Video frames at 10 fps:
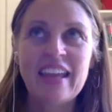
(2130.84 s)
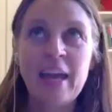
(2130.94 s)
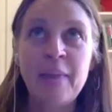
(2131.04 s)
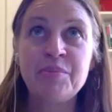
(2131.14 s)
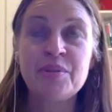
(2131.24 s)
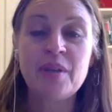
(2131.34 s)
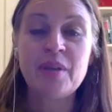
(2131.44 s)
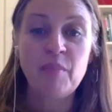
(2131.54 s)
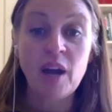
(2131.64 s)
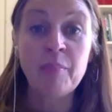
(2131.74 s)
capes,
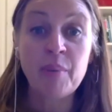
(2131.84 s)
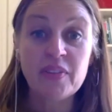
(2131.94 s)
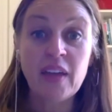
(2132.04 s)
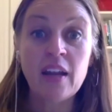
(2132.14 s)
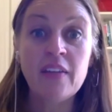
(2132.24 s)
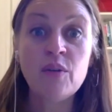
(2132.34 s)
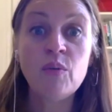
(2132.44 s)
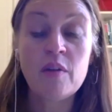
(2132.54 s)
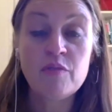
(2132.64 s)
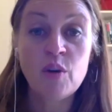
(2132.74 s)
I put that on the
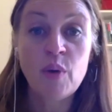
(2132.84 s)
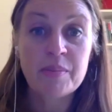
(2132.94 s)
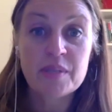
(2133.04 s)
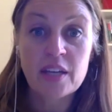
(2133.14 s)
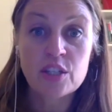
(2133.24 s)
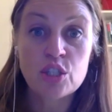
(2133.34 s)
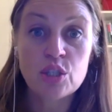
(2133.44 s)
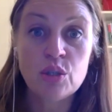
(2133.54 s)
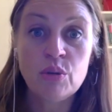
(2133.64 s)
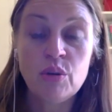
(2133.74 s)
LoveNote website
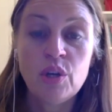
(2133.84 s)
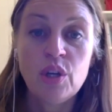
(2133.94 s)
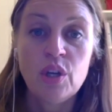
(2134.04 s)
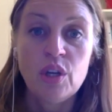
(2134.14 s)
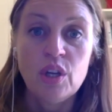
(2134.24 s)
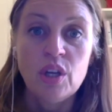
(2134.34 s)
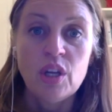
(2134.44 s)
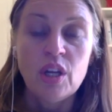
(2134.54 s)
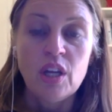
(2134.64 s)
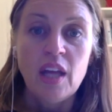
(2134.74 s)
too.
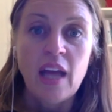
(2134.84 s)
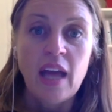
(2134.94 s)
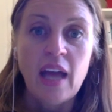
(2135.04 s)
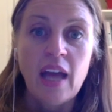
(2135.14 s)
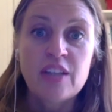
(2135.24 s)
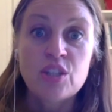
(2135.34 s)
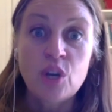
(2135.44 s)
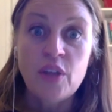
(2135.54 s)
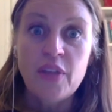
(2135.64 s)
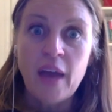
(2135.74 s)
And I
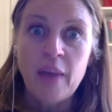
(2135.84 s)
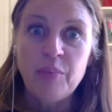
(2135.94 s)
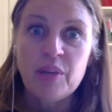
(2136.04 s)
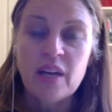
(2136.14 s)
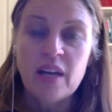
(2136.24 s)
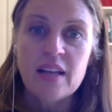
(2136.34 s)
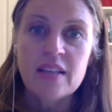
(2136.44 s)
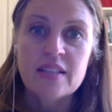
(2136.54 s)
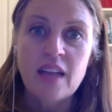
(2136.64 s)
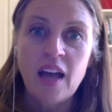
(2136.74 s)
started that because
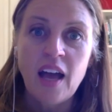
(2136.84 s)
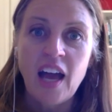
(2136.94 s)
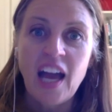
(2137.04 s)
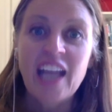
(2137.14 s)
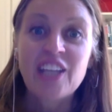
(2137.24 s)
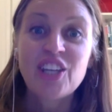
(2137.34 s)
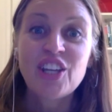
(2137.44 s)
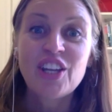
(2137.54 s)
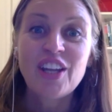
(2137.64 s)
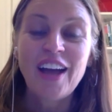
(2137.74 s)
I
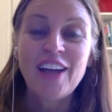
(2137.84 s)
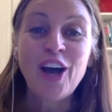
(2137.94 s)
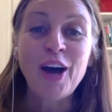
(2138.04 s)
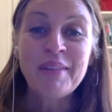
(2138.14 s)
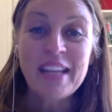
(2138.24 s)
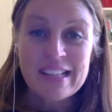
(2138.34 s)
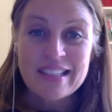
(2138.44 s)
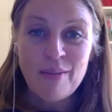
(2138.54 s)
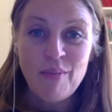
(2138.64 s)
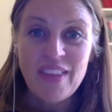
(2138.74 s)
nominated
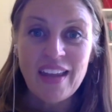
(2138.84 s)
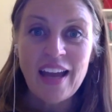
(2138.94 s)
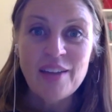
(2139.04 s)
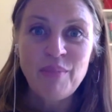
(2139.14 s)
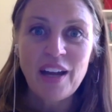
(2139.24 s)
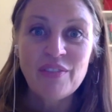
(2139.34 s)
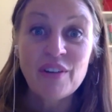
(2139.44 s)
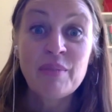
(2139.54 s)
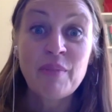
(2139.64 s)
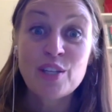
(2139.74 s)
someone that I admire
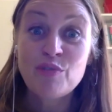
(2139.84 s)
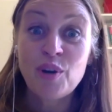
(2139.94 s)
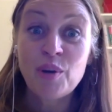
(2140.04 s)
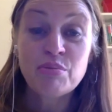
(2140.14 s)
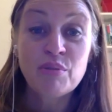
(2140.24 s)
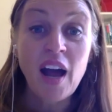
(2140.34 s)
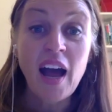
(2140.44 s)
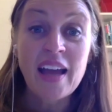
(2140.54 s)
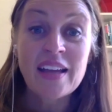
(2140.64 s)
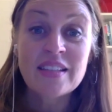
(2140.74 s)
very much for a
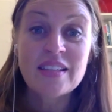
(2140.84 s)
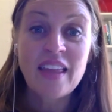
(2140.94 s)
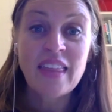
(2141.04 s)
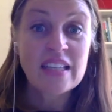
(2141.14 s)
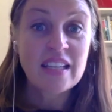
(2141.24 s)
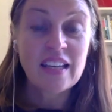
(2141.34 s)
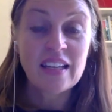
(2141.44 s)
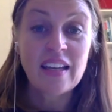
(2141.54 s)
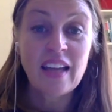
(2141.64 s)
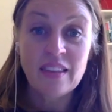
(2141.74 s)
prize, and
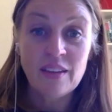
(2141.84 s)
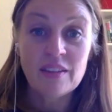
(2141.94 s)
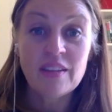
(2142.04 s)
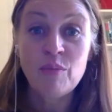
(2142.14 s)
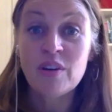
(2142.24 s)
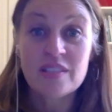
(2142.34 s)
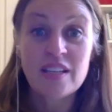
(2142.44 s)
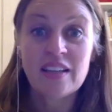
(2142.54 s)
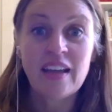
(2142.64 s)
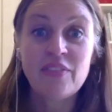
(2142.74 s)
didn't get
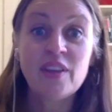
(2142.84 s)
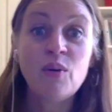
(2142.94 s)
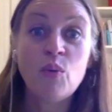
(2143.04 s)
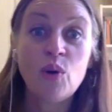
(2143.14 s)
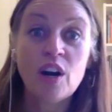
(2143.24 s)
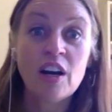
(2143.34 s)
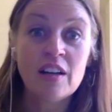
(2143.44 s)
the award.